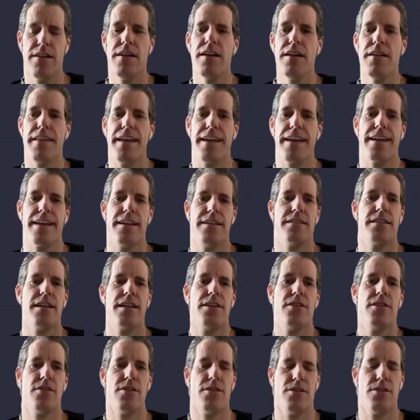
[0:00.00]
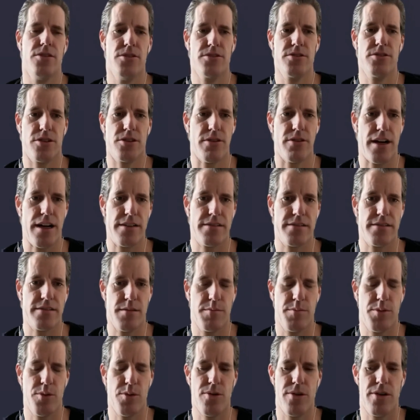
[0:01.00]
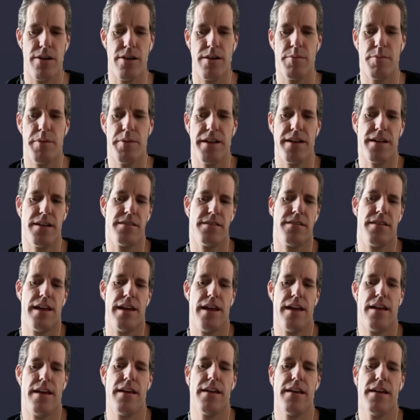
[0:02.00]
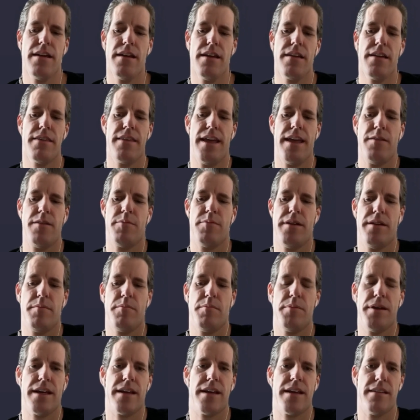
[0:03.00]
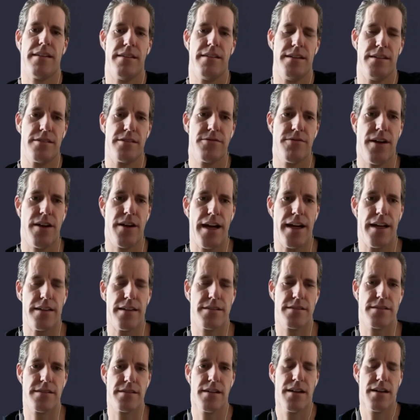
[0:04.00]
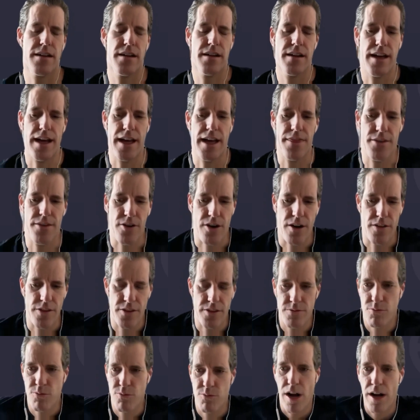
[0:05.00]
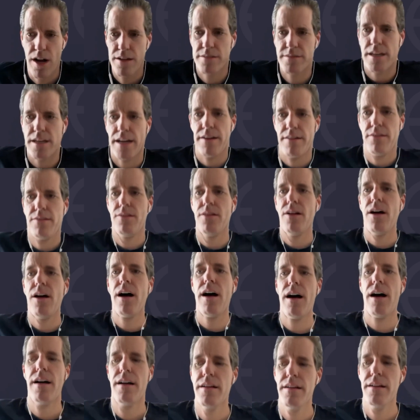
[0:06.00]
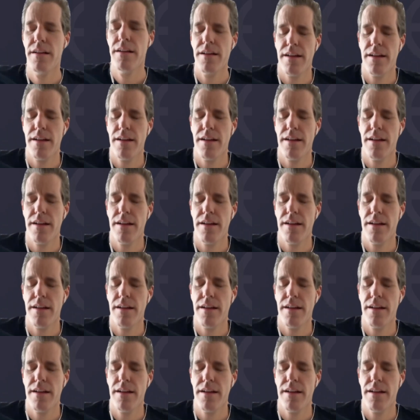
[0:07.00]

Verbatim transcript: They continue to lose across the board because they they've been picking these fights and they're on the wrong side of the law